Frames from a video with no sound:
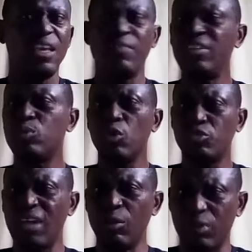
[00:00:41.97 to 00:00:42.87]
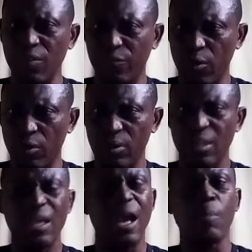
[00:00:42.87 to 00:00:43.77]
If this is what you are looking for,
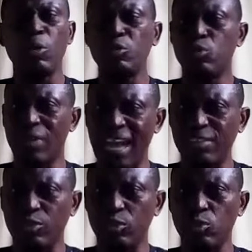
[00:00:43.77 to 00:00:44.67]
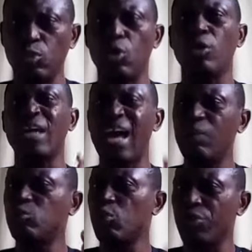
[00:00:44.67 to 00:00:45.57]
I'm going to guide you on
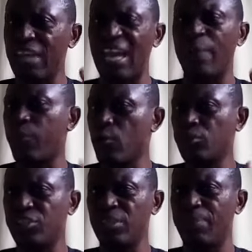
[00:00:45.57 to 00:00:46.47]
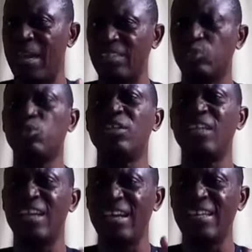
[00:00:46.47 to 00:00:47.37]
how to rear your poultry best during
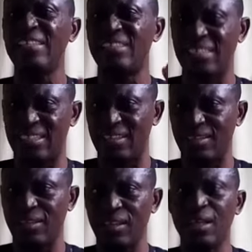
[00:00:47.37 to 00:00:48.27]
the rainy season.